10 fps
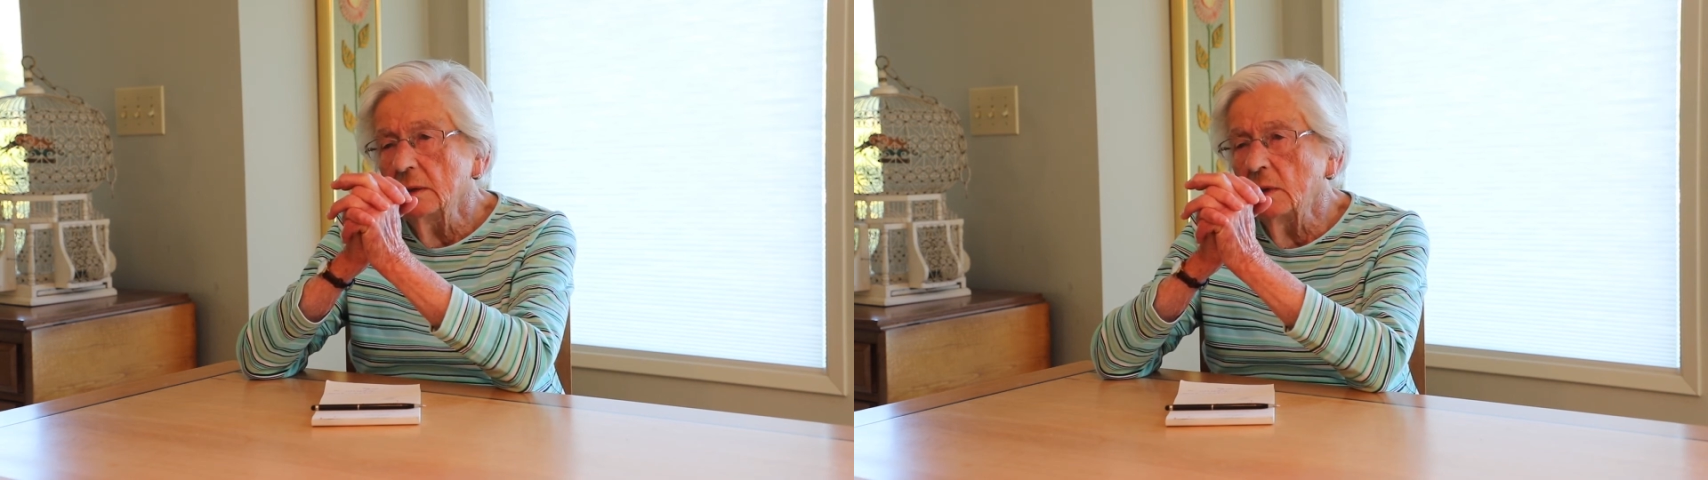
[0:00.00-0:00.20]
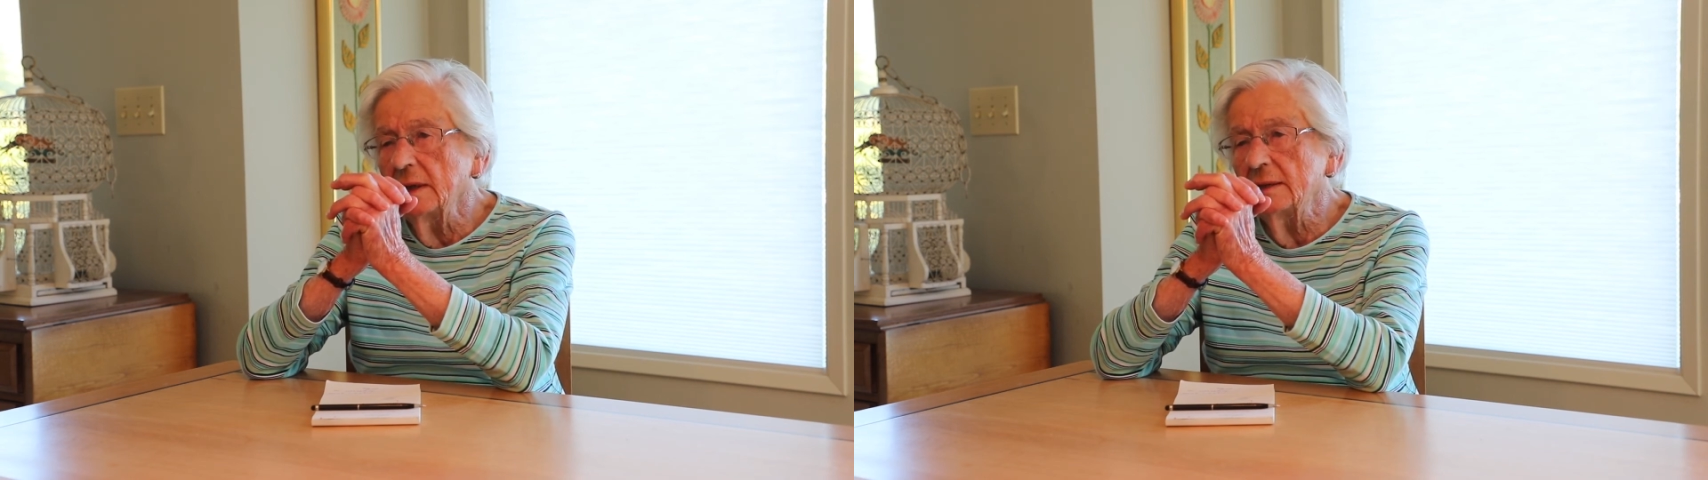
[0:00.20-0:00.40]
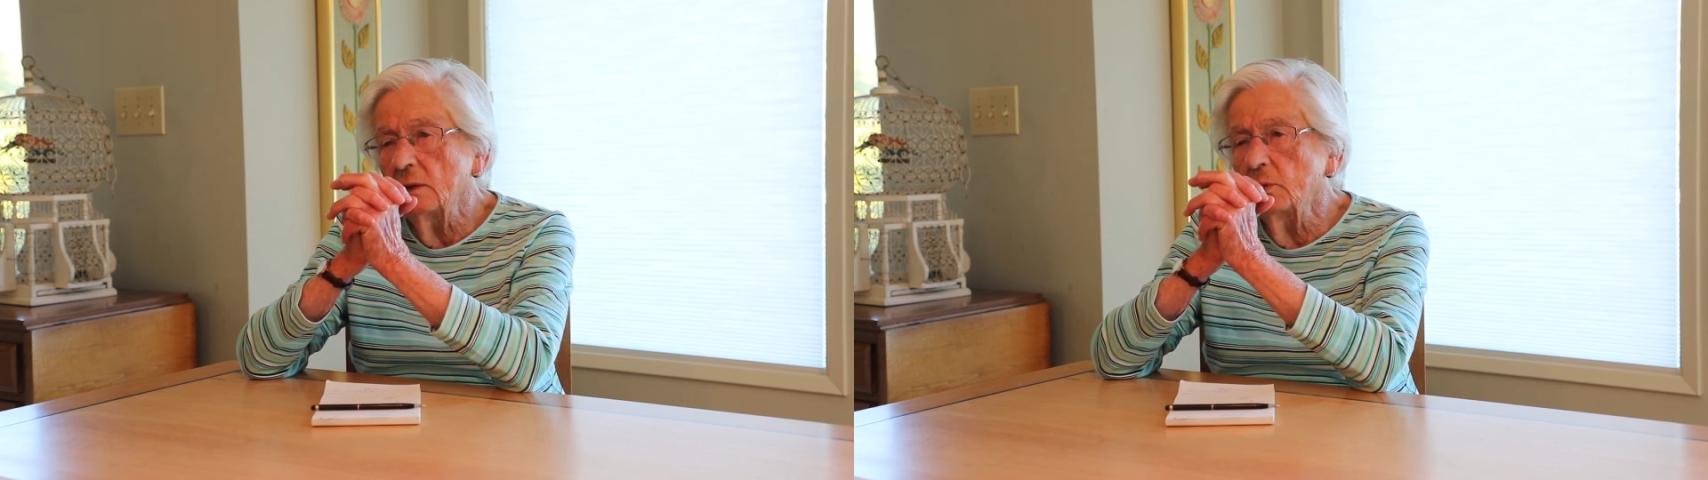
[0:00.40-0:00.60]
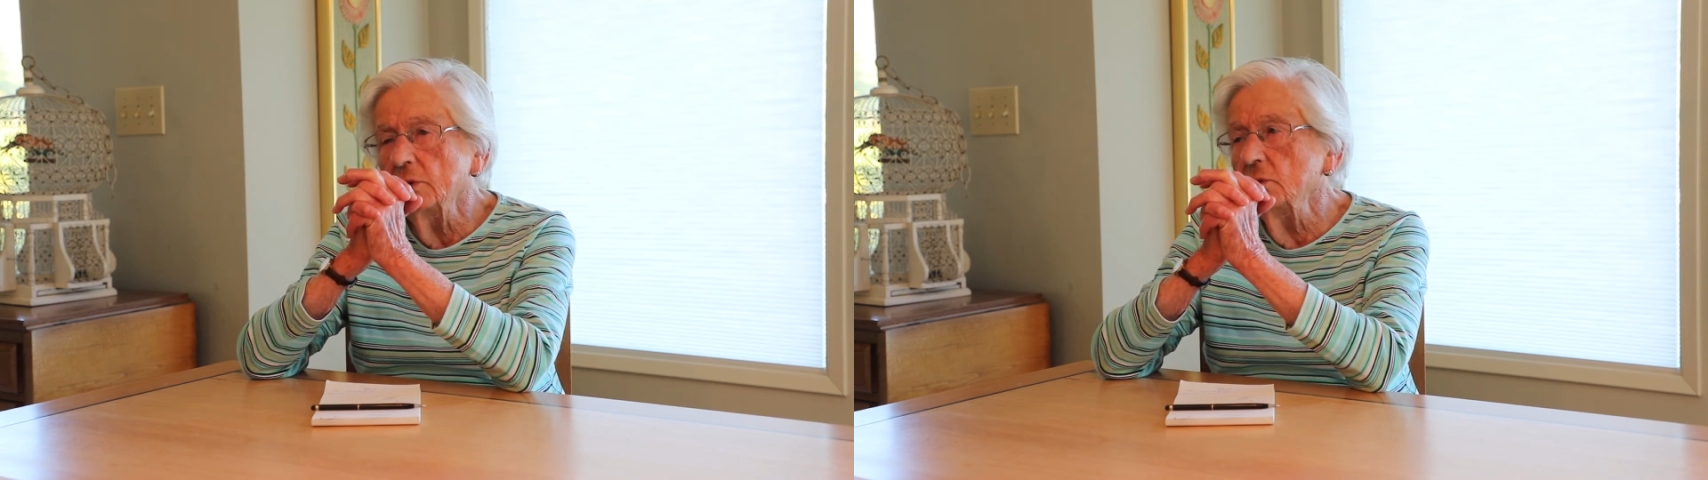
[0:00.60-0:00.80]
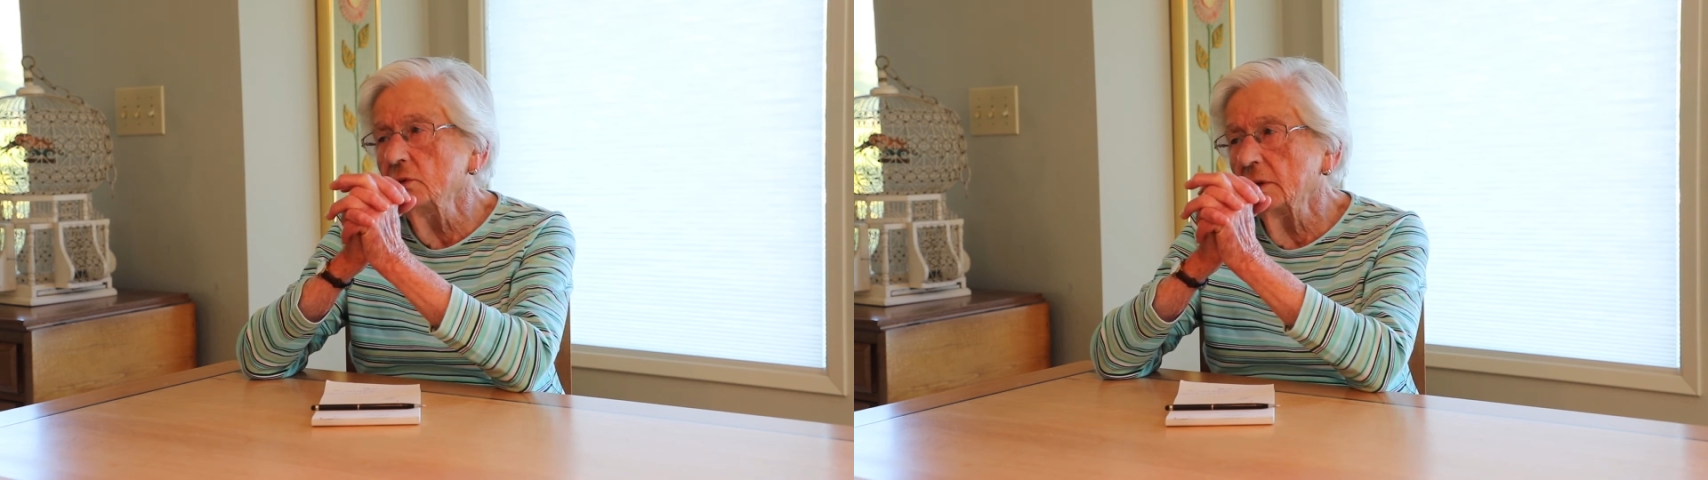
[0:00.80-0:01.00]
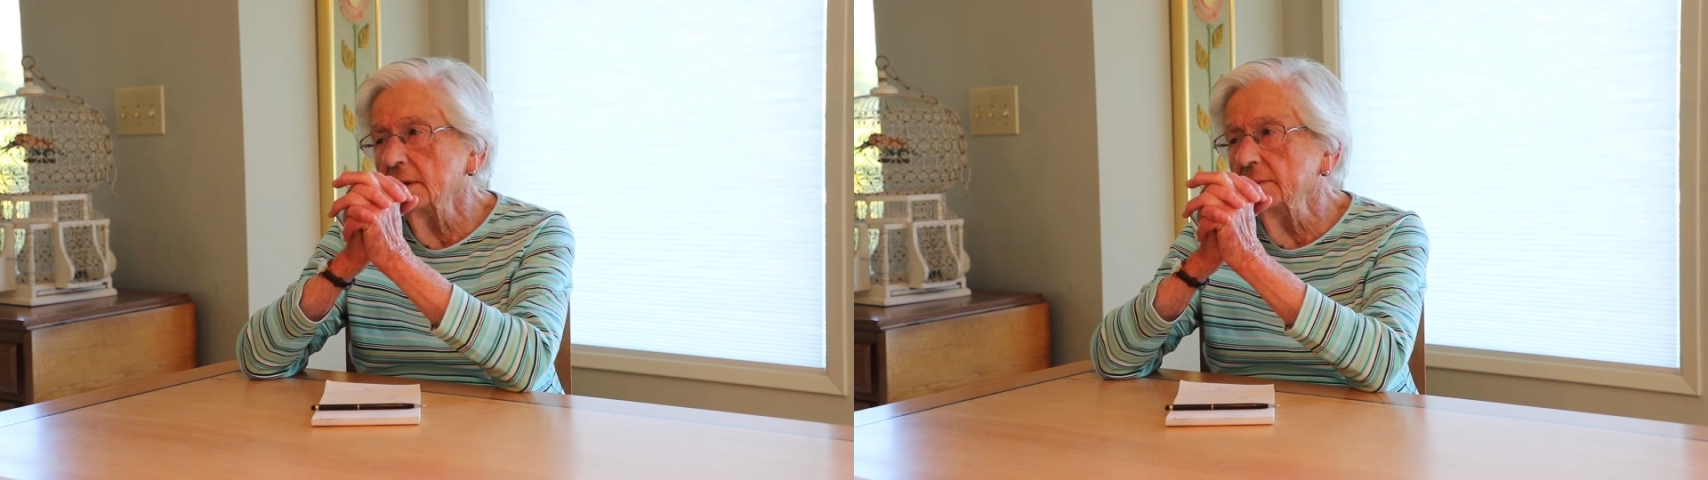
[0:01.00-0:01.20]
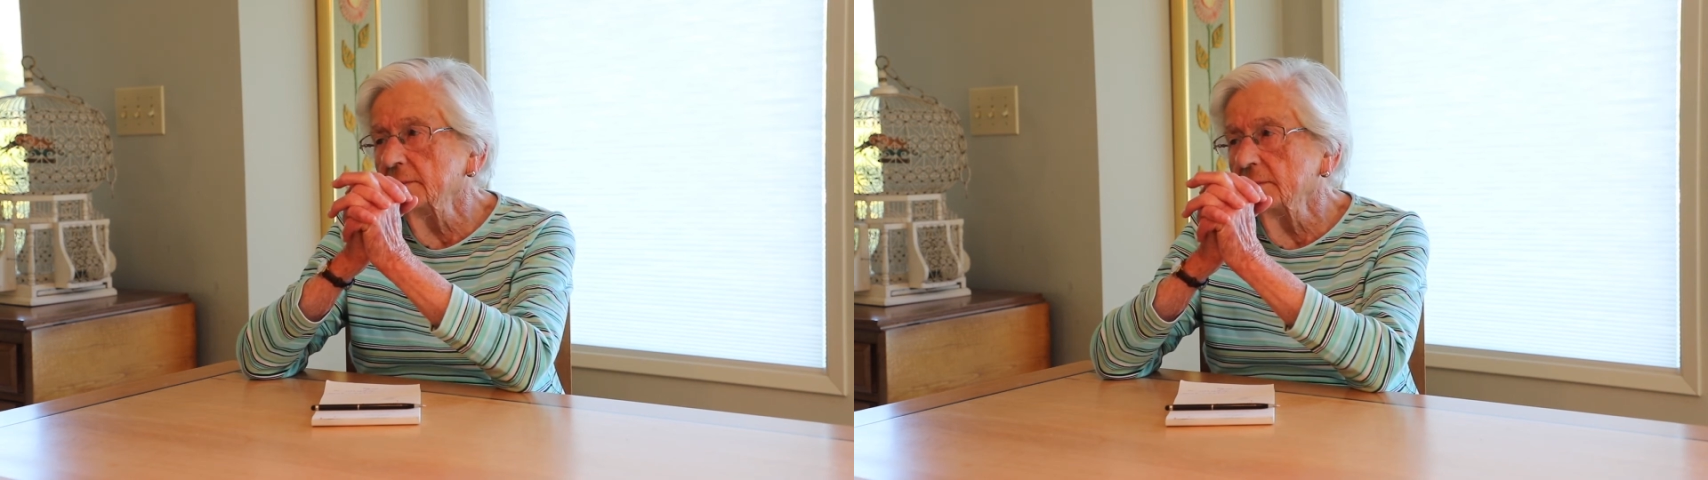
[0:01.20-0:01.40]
Well, he said, will you do it?